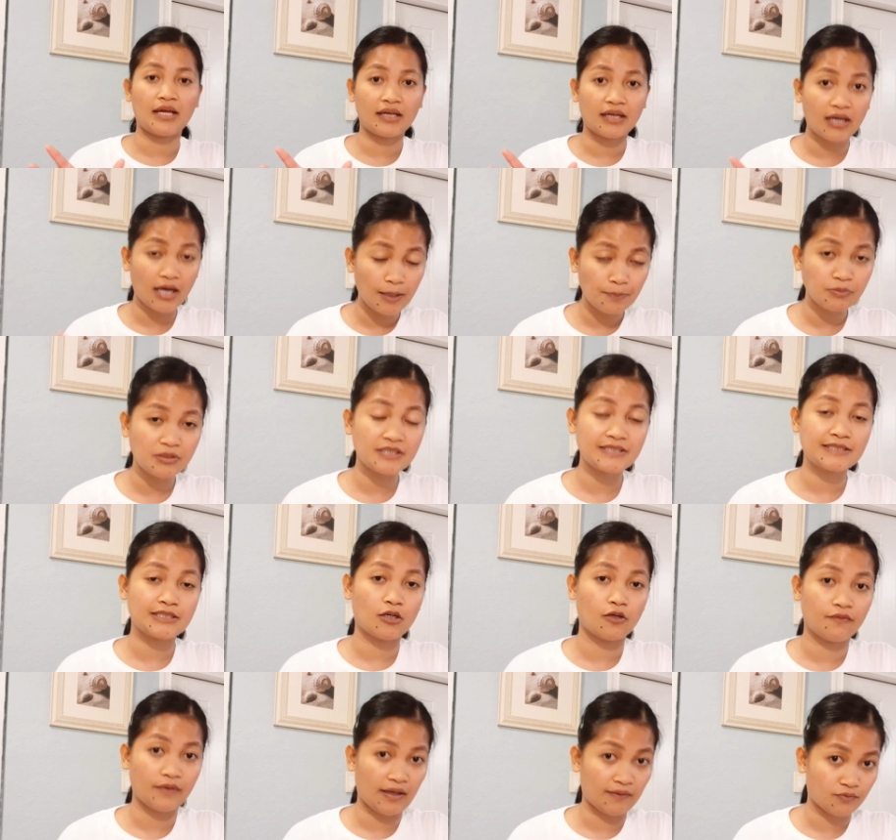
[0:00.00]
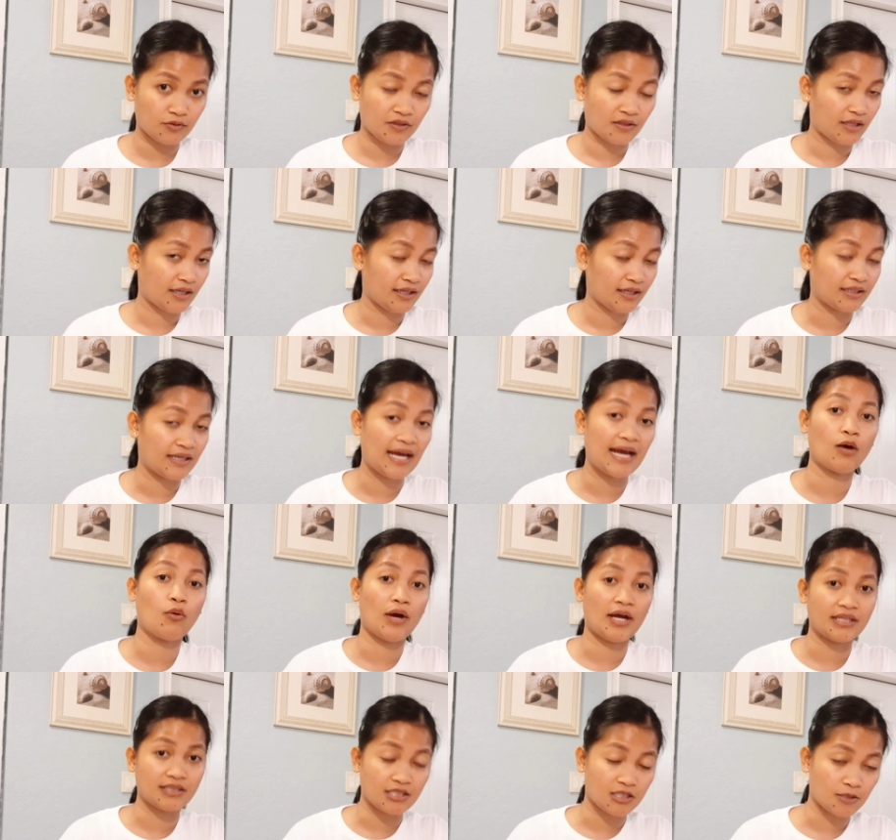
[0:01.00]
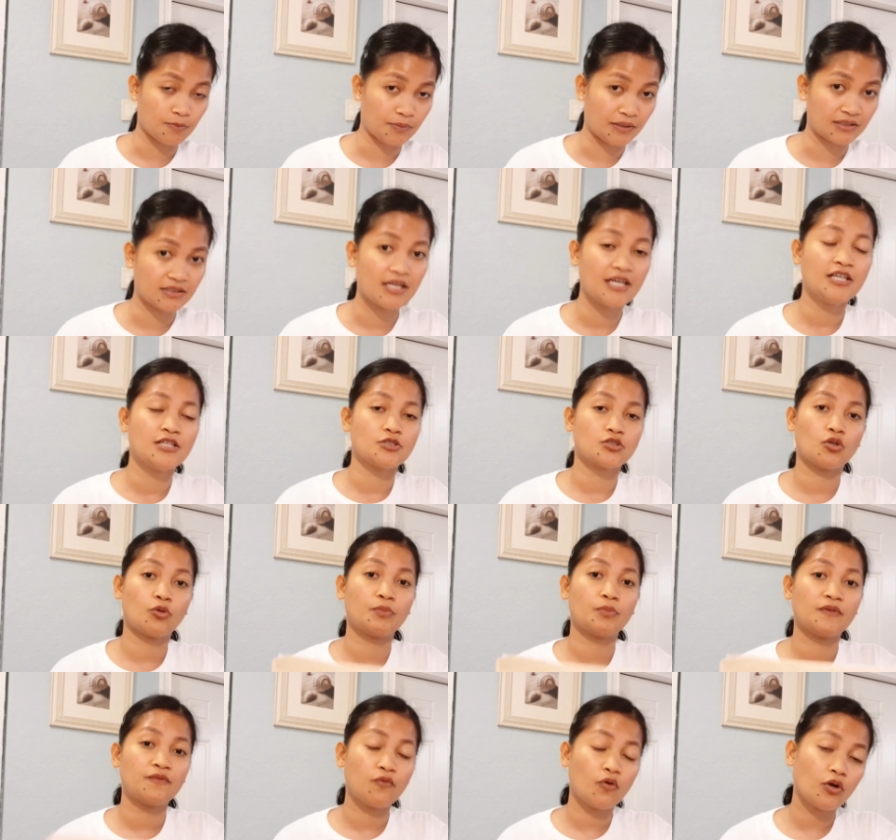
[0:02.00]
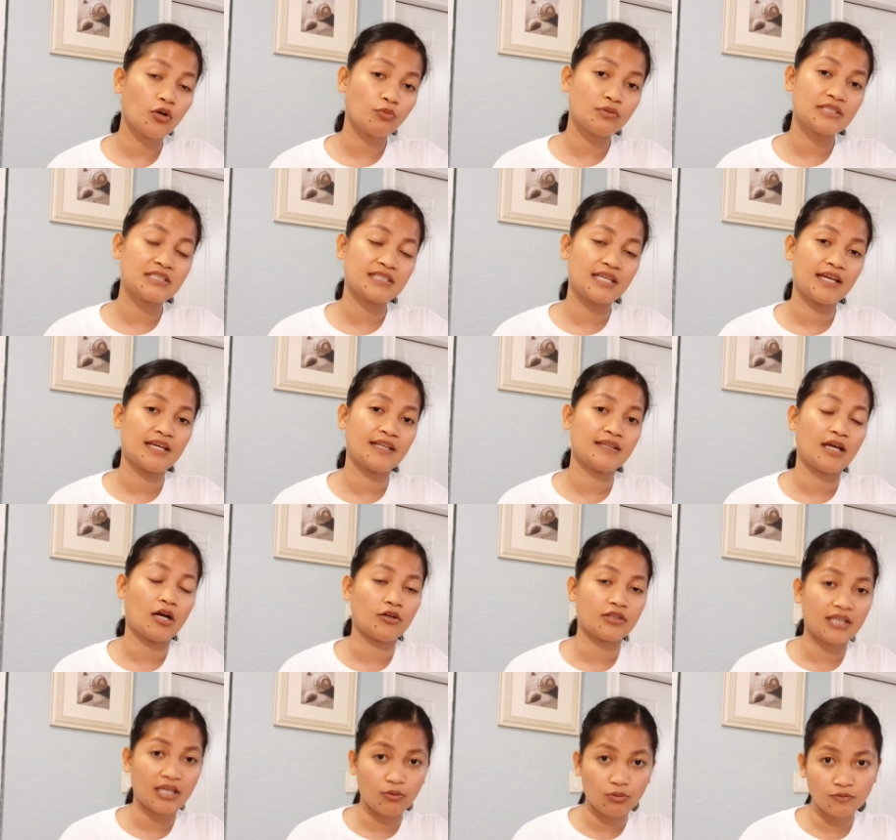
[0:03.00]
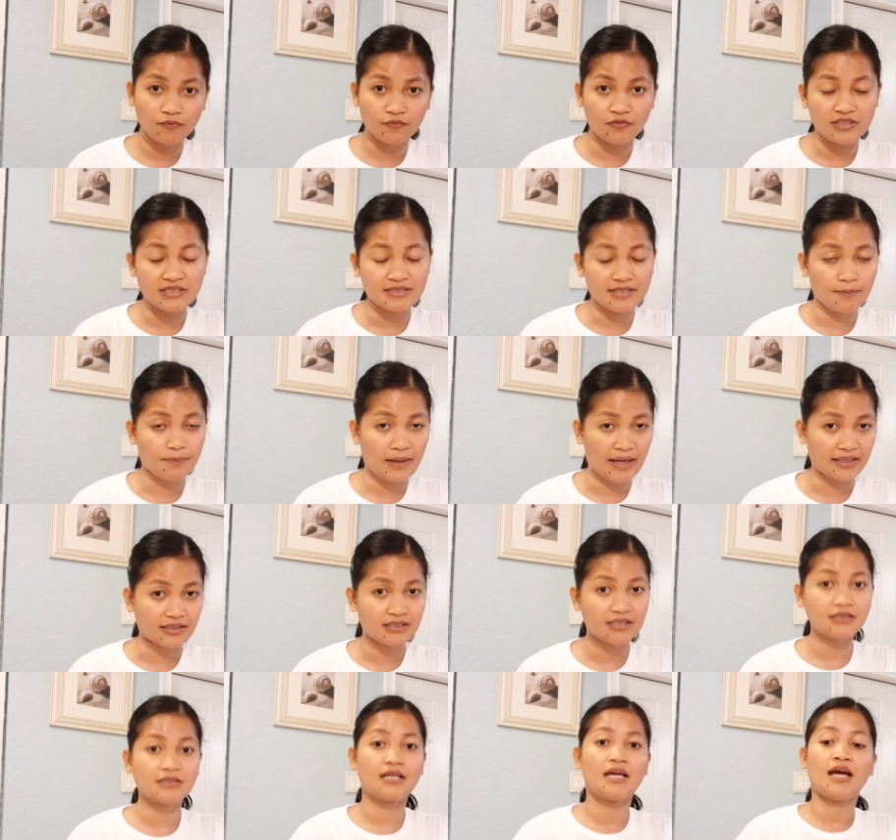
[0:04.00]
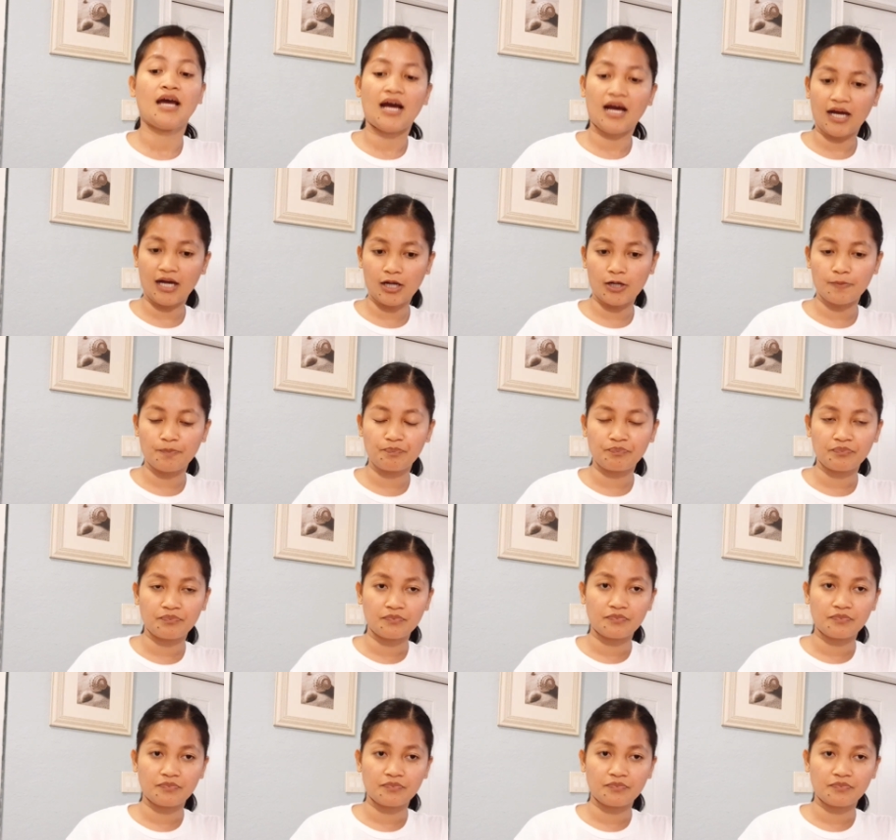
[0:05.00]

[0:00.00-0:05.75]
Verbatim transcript: copies of everything and how I keep it. So before we send our K1 visa packet, um,